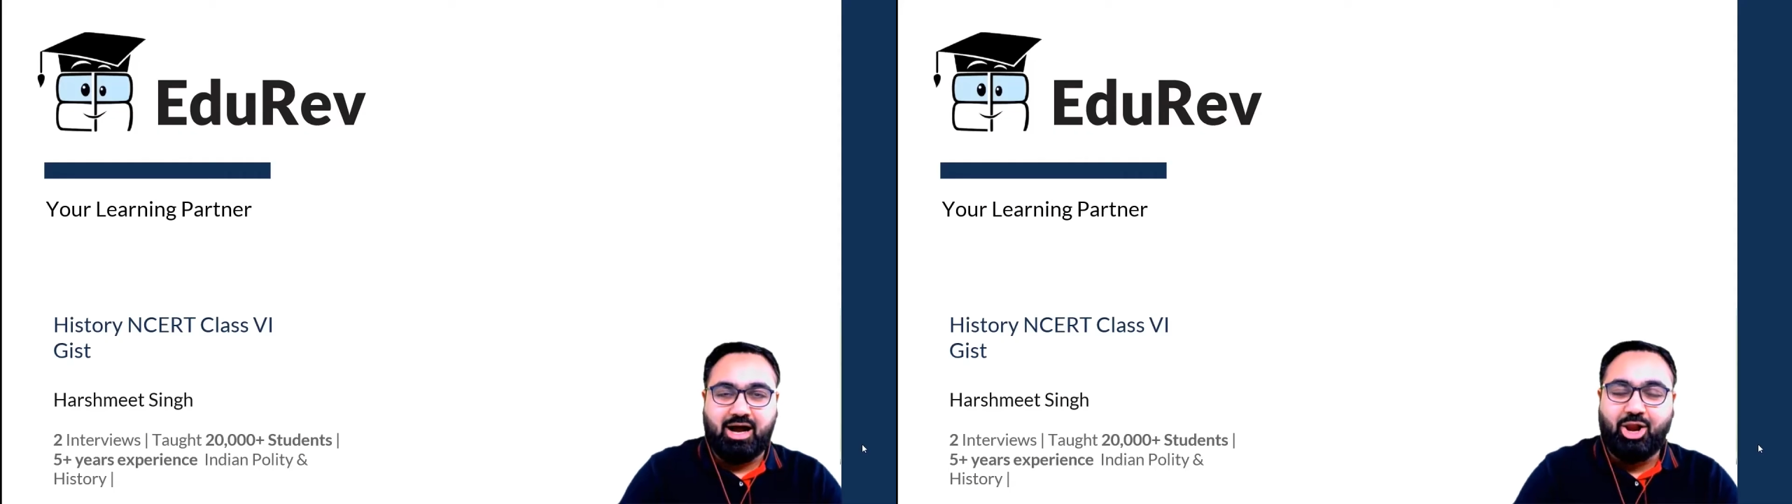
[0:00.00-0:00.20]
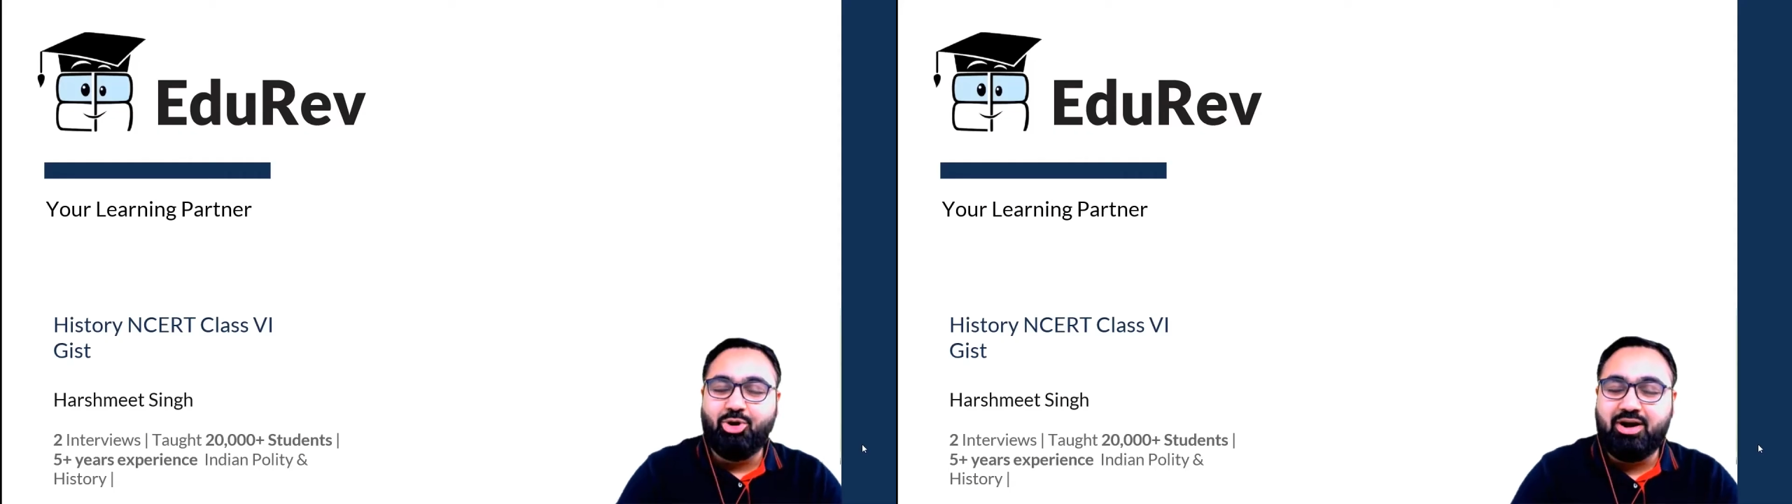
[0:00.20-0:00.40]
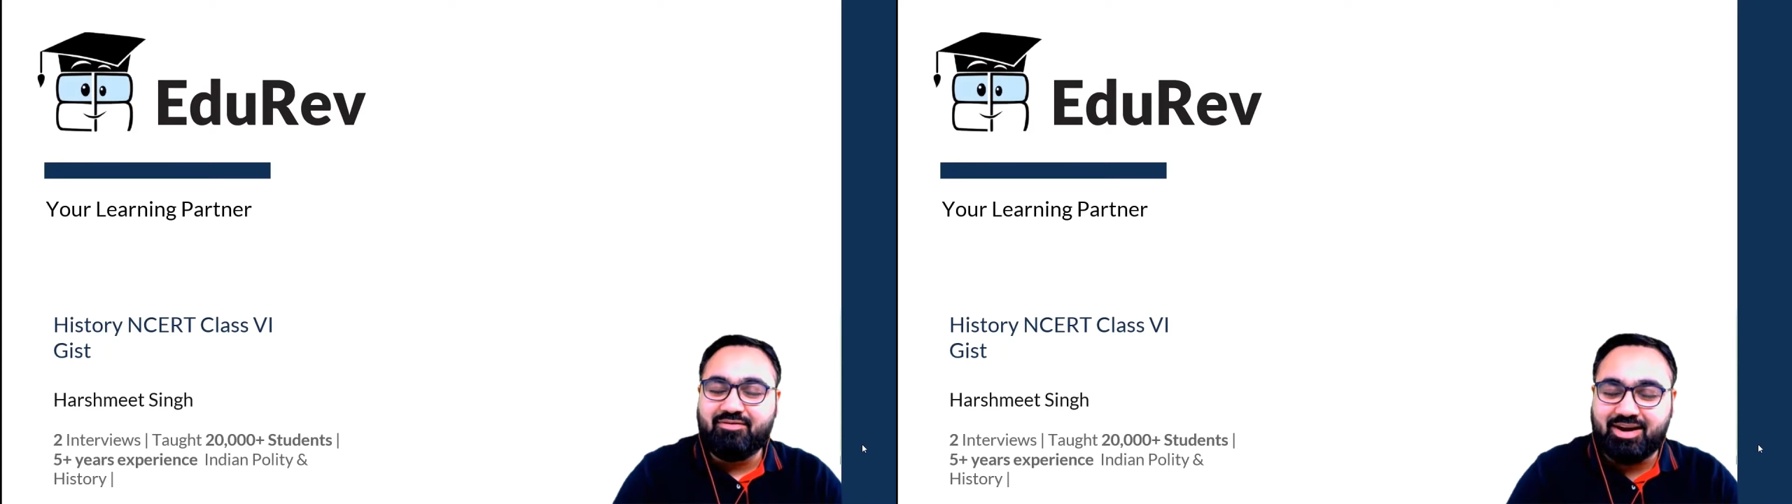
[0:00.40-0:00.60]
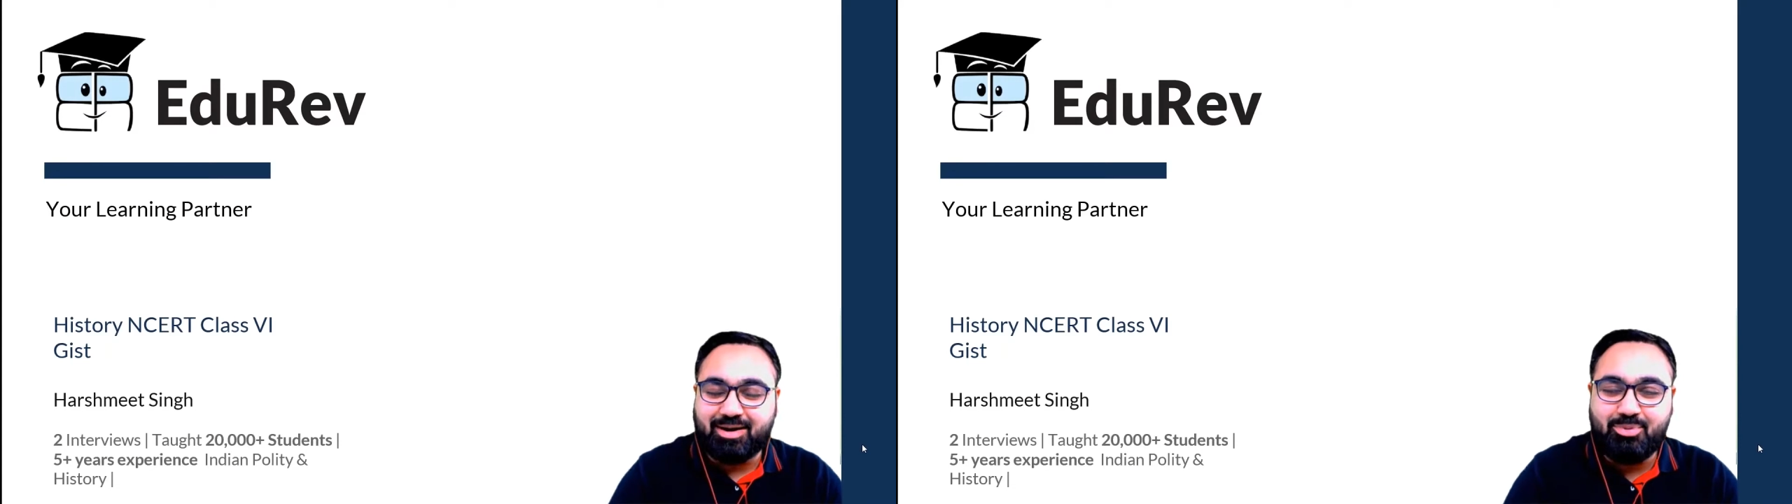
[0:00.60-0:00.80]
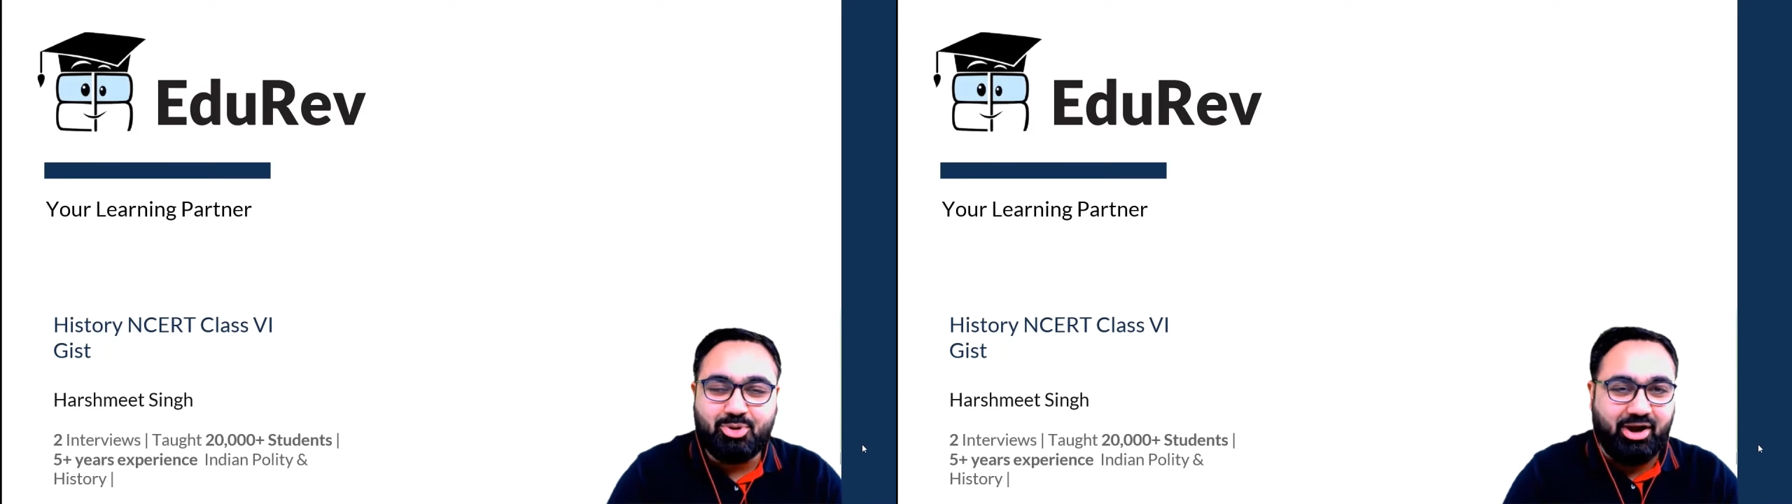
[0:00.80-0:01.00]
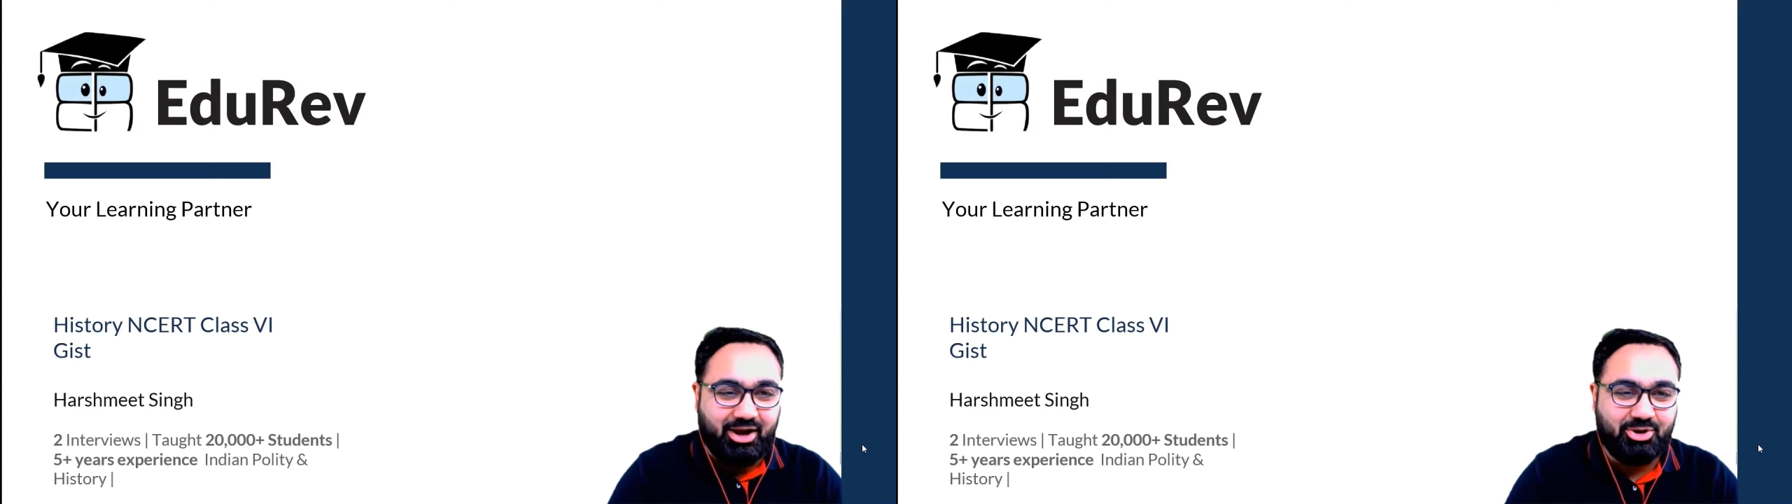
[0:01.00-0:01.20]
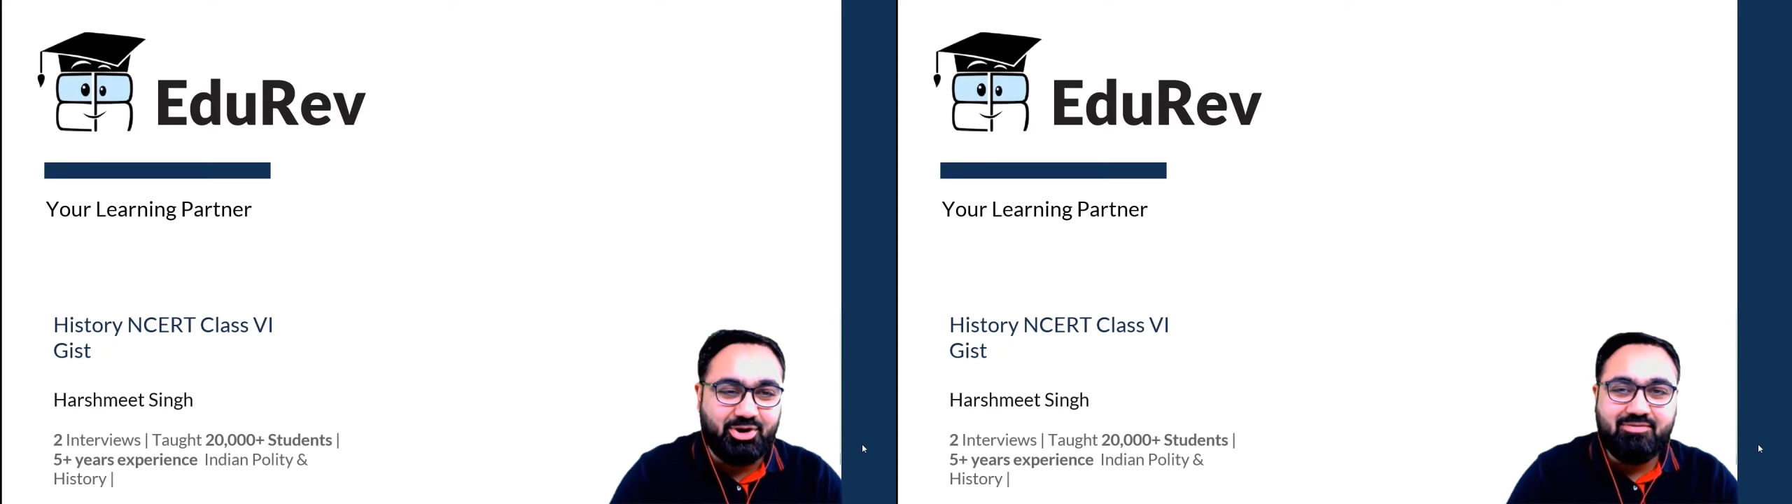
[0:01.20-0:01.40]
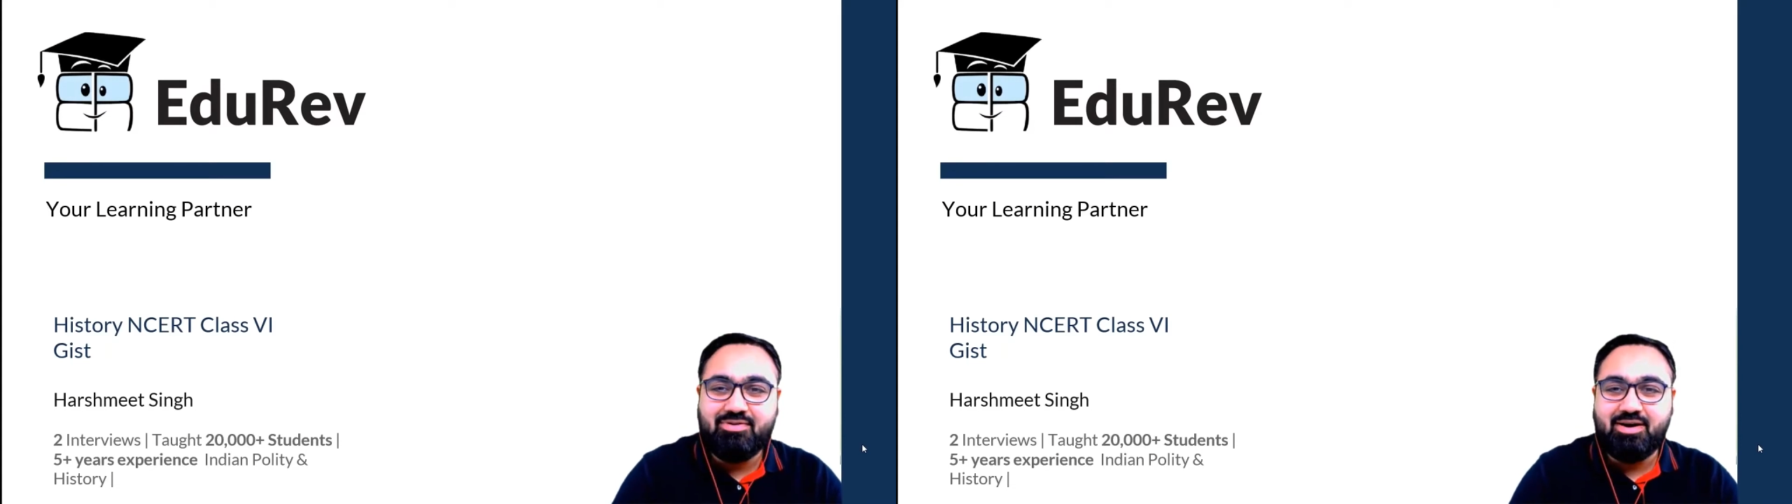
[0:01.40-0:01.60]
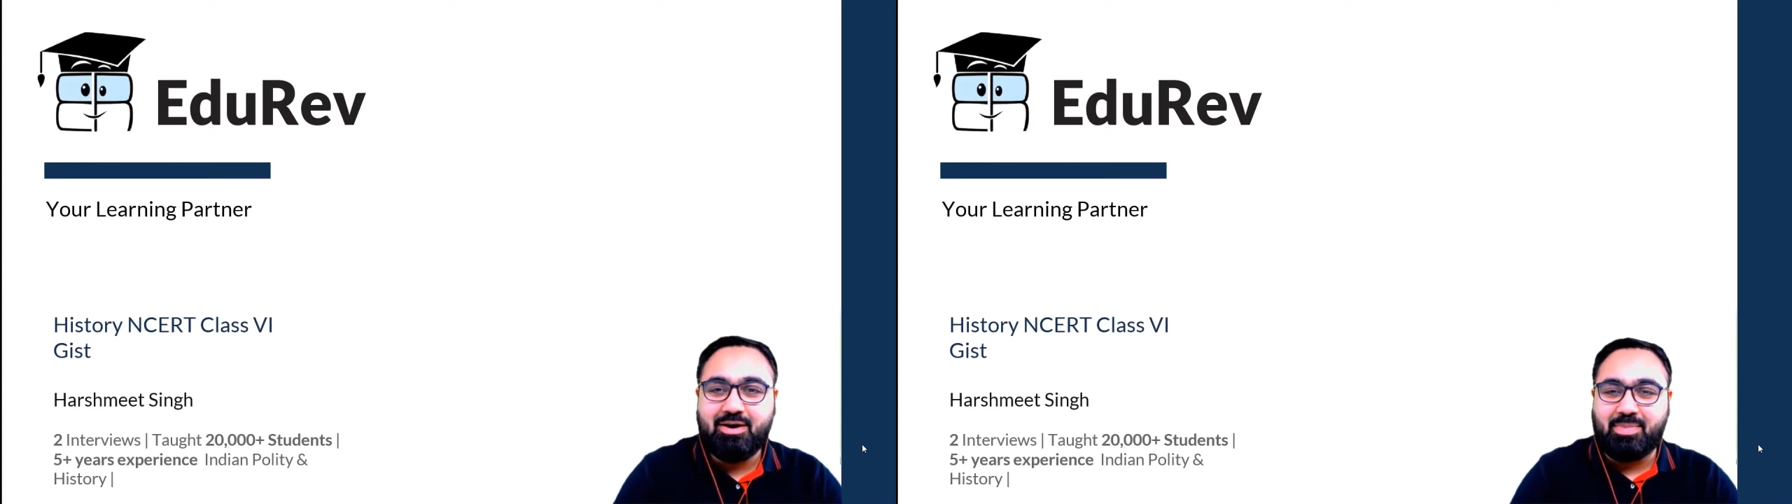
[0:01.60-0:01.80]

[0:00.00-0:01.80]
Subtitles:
Hello and welcome to EduRev.